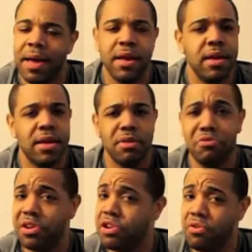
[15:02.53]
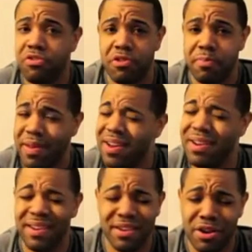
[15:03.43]
I cook with no severe,
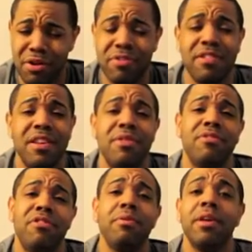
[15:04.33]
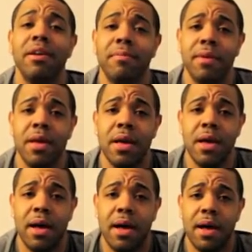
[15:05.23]
close to no sodium
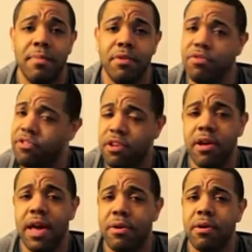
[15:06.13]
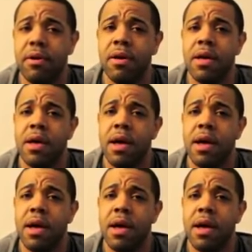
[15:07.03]
um, no salt at all,